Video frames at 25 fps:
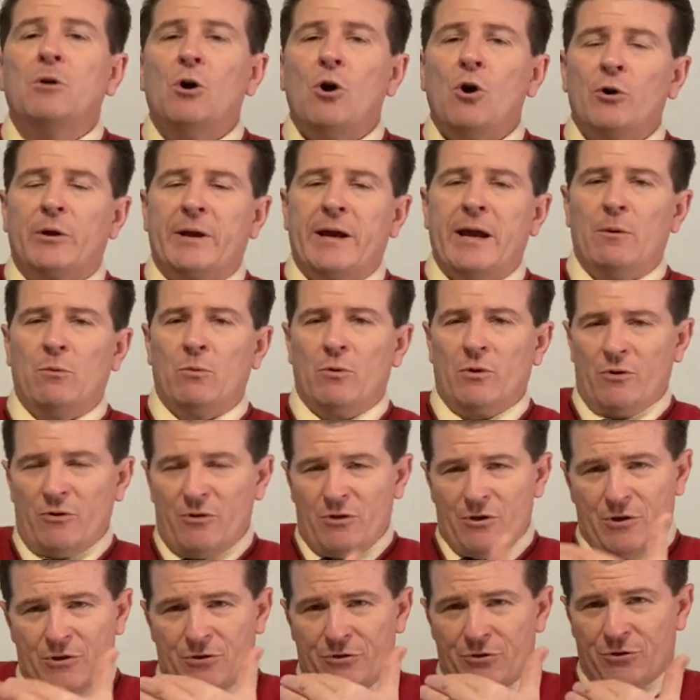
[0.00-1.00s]
Okay, what are
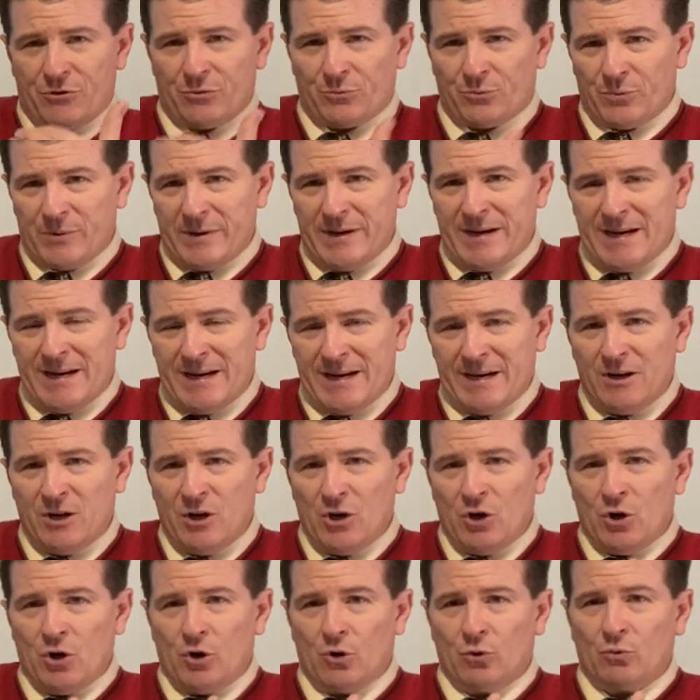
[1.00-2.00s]
the three
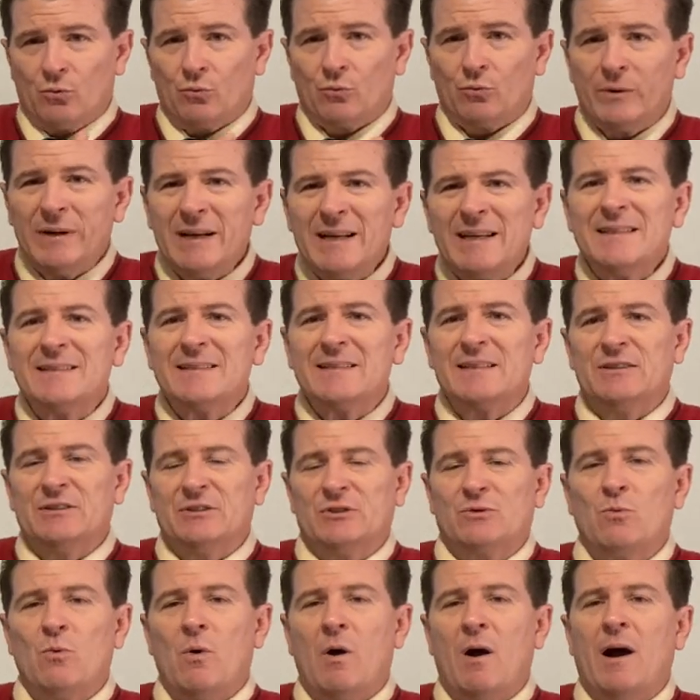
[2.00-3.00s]

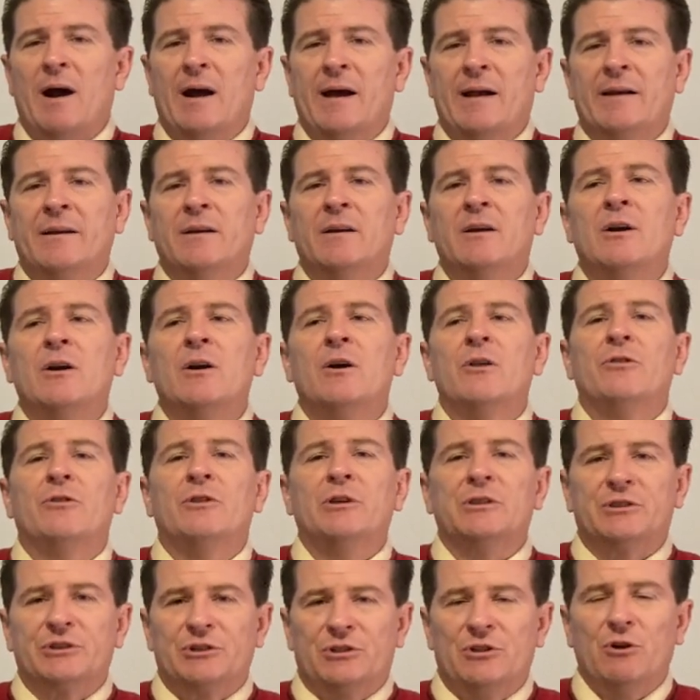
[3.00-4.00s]
reasons why
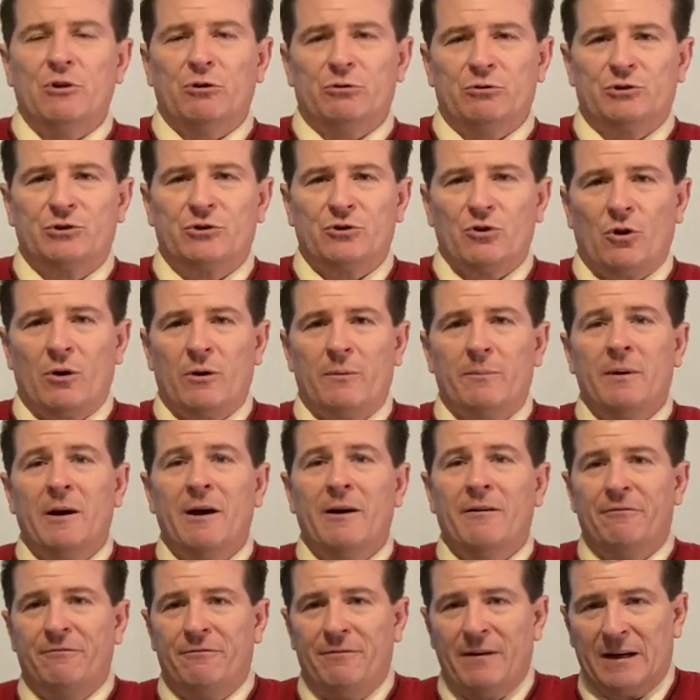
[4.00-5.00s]
the snowstorm
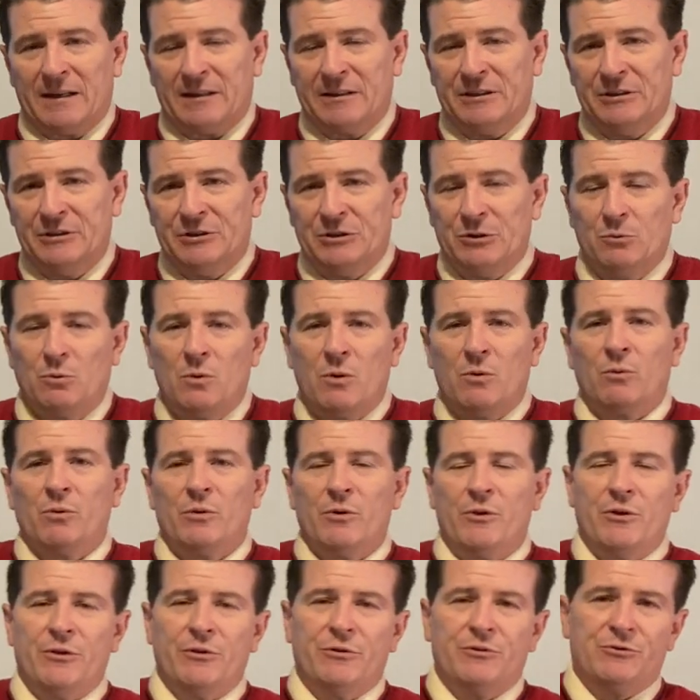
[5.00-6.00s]
affected you? What
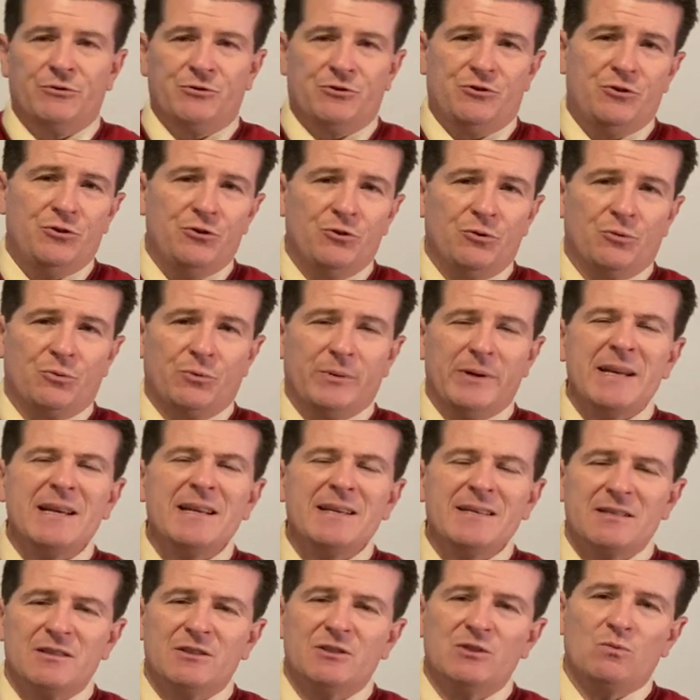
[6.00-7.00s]
were the two
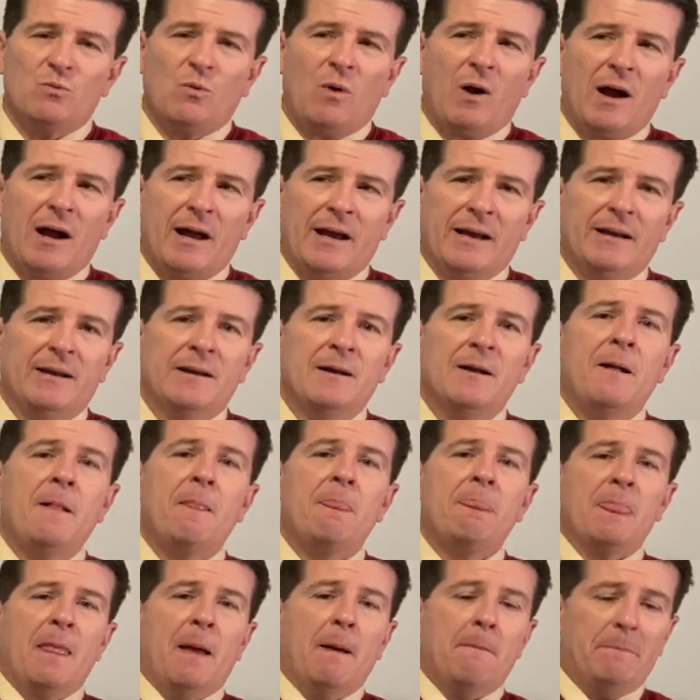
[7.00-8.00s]
reasons why
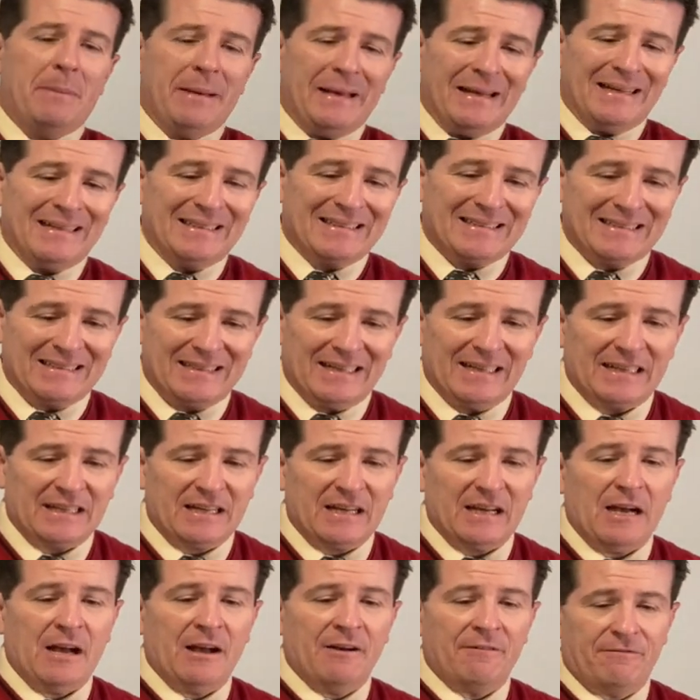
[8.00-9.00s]
being
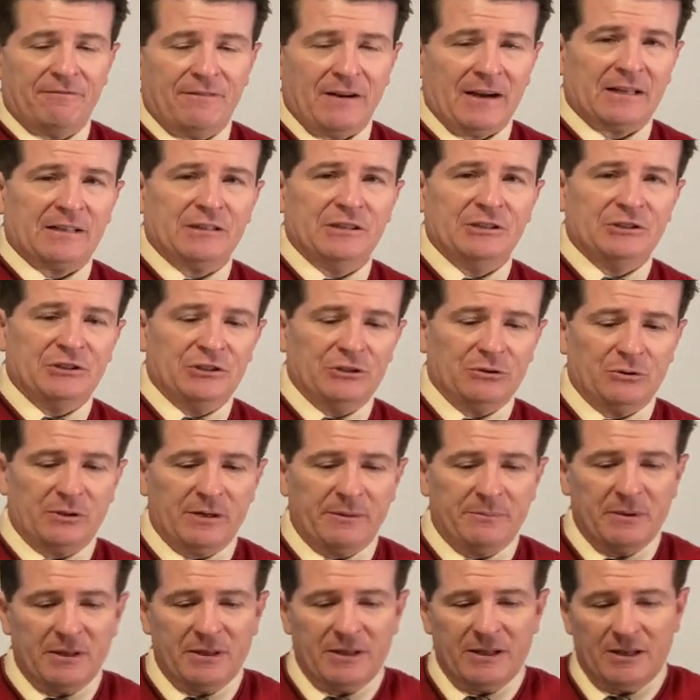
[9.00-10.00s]
sick affected you?
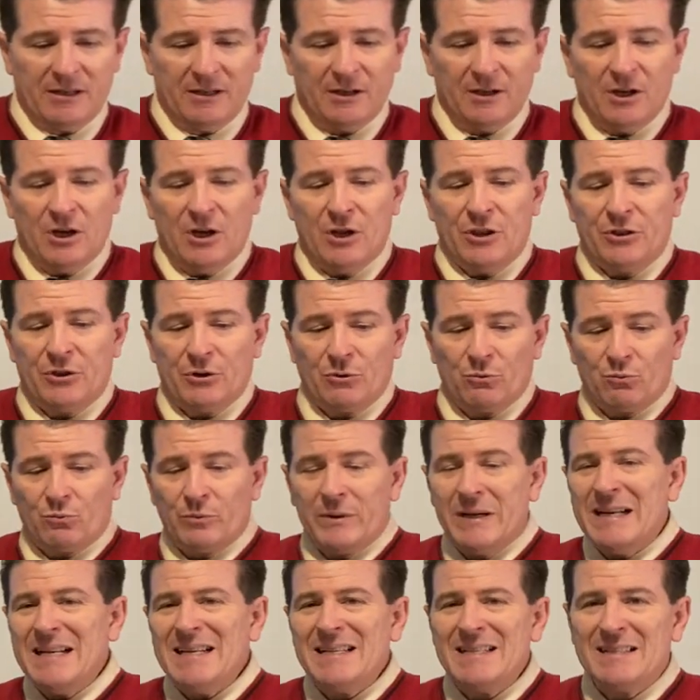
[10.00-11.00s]
Give me the, the
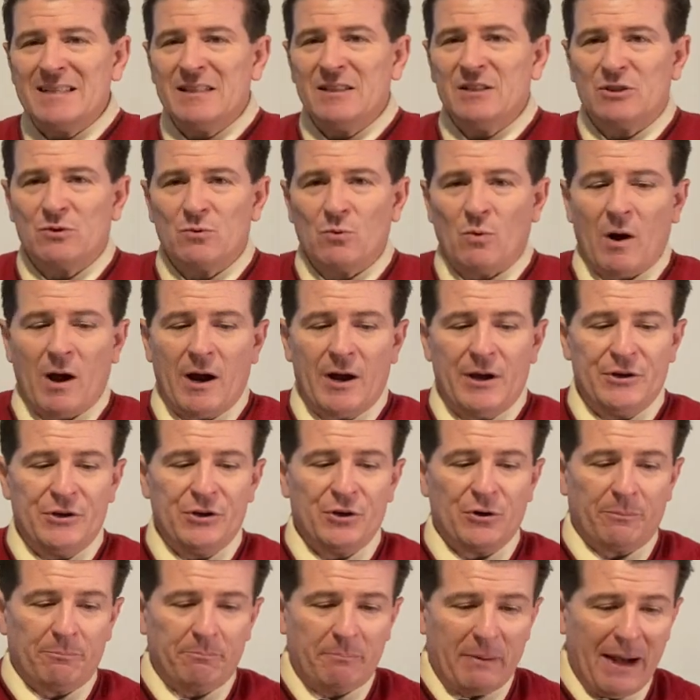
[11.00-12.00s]
reasons why
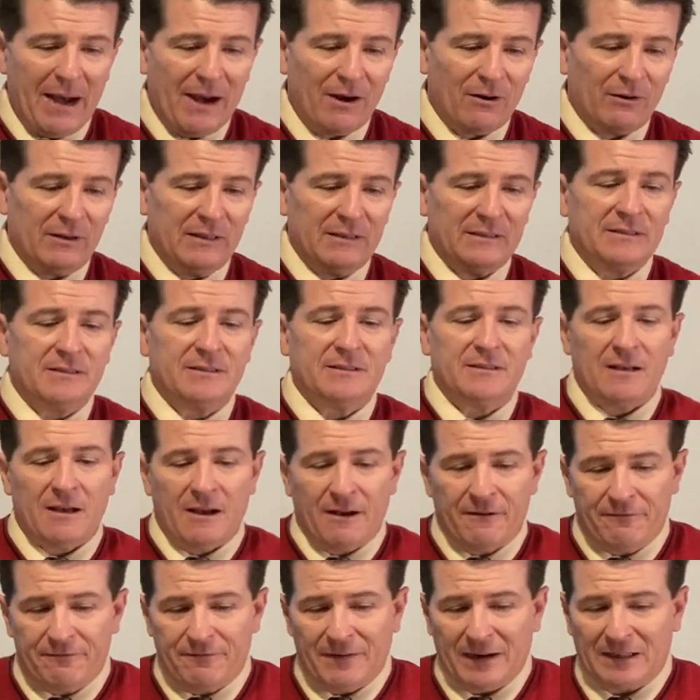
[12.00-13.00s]
your parents
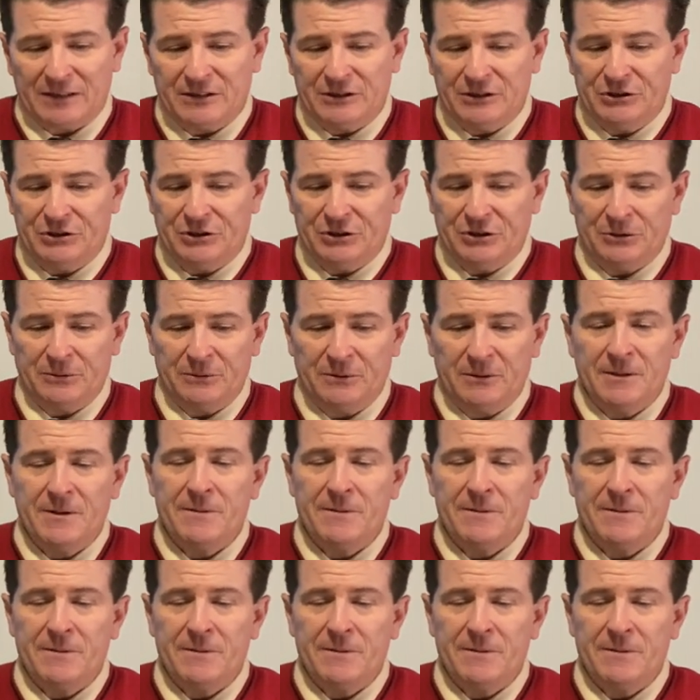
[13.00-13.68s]
affected you.